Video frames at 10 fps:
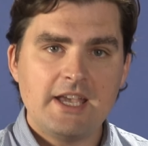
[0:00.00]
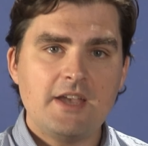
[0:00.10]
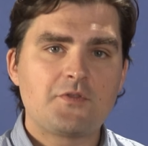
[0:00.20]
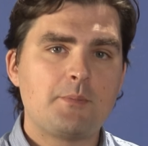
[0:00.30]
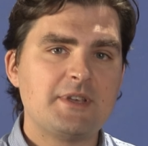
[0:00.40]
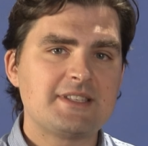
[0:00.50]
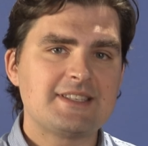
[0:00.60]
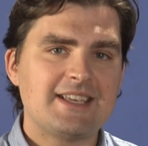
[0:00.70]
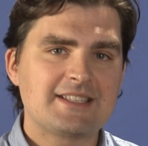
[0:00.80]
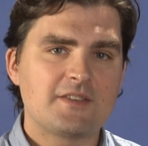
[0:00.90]
if the
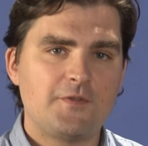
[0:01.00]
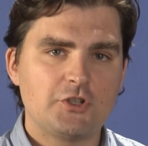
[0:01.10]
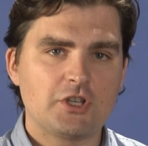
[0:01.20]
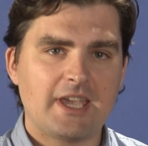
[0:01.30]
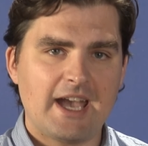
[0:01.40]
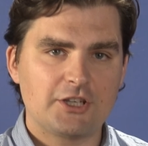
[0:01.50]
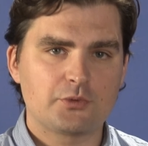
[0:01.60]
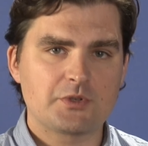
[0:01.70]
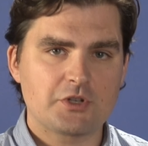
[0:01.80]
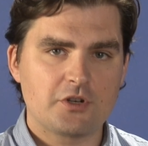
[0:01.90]
business has sufficient
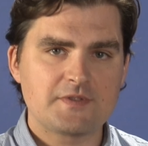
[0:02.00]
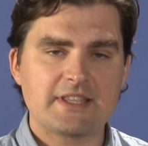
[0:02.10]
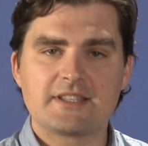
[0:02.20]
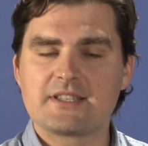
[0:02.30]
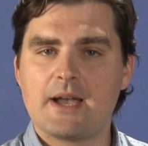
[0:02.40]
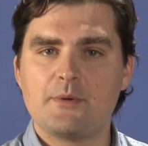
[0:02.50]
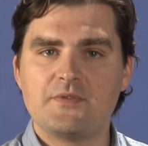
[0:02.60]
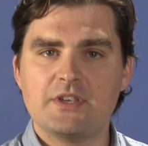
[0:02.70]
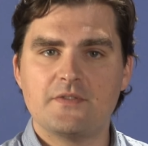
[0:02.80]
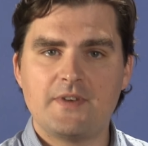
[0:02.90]
cash reserves at the time of
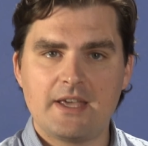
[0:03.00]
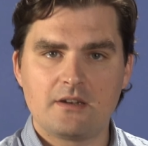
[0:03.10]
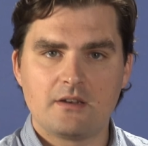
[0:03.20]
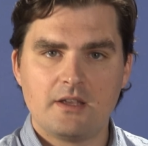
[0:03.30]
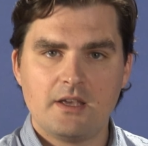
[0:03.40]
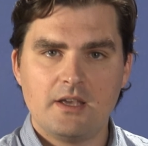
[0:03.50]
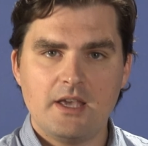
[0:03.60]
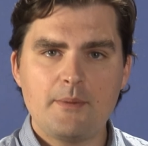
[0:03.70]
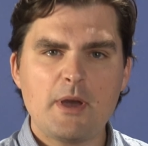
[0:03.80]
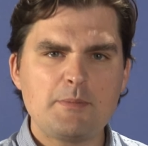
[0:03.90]
the event,
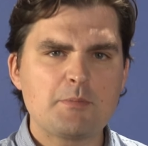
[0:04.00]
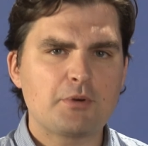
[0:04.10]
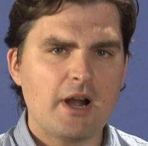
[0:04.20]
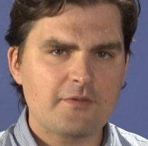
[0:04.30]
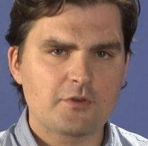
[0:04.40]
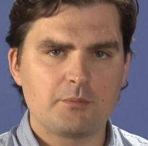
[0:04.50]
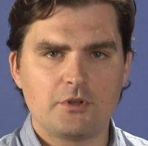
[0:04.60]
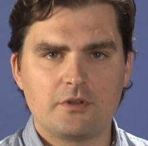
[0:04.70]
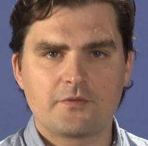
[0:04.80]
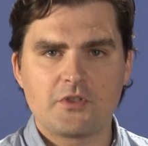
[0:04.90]
it might be
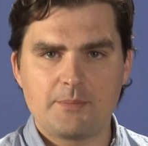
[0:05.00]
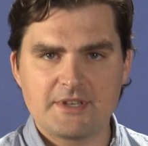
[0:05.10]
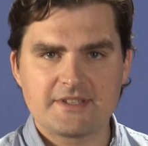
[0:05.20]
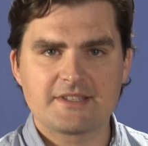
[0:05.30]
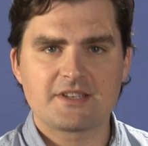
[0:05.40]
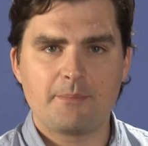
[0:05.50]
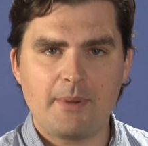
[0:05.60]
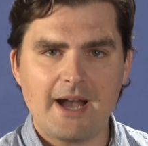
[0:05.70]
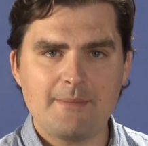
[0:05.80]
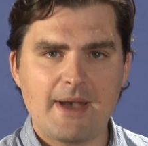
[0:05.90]
preferable for the business to
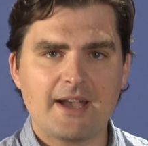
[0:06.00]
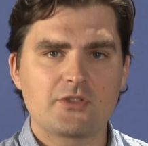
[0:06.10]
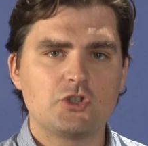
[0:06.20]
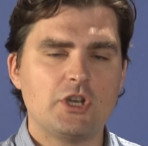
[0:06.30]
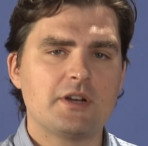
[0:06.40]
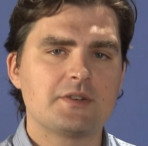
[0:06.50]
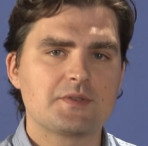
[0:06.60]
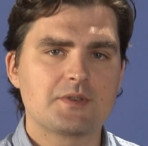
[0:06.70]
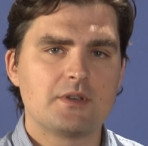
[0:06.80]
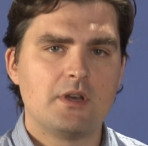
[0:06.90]
buy back the
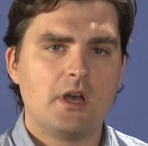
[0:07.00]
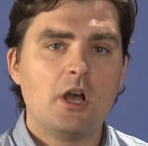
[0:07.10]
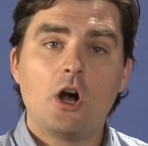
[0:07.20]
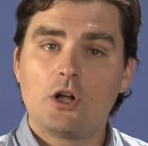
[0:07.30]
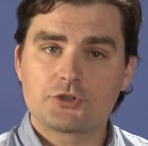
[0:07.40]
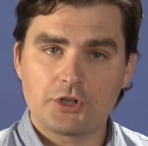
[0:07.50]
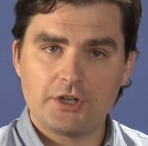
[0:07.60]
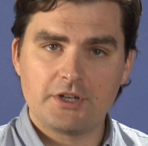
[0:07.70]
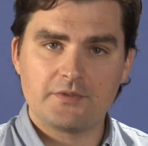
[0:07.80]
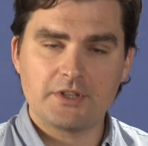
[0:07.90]
shares.
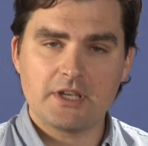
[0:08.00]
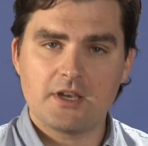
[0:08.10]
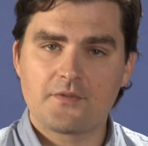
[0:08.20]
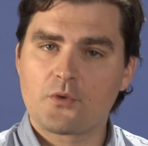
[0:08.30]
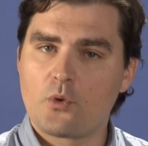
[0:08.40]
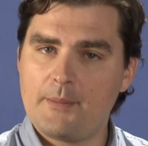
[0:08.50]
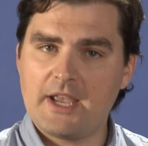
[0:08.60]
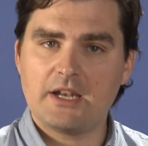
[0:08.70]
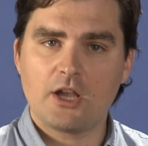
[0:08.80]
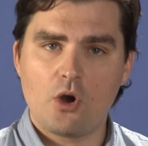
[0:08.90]
Alternatively, if the
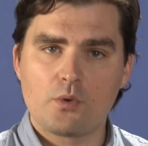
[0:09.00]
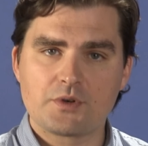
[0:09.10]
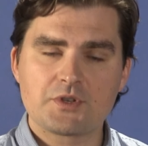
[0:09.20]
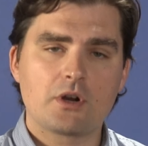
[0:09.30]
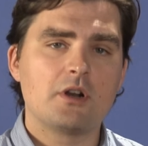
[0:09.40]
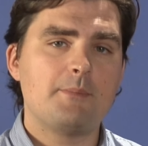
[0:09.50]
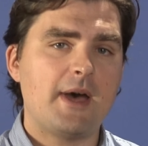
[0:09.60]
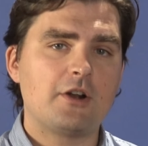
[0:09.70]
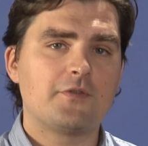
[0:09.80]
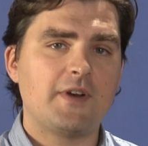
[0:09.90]
remaining owners are in a
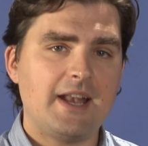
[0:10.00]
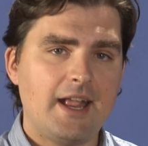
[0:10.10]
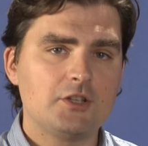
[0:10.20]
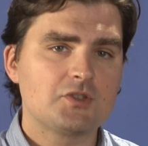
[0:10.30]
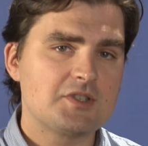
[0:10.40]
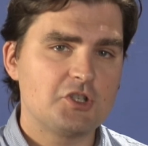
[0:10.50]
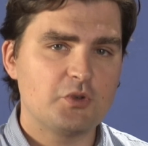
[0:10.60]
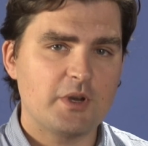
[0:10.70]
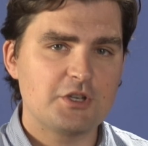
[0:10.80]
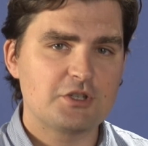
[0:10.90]
better financial
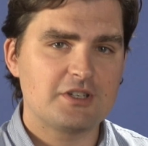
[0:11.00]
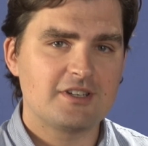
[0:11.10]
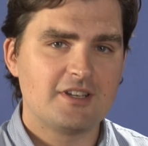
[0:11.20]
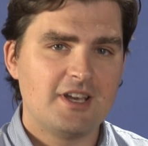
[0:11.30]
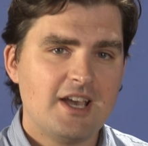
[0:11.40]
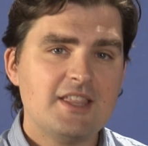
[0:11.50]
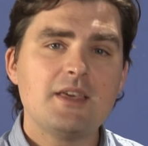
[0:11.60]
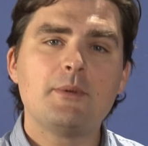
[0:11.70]
situation, they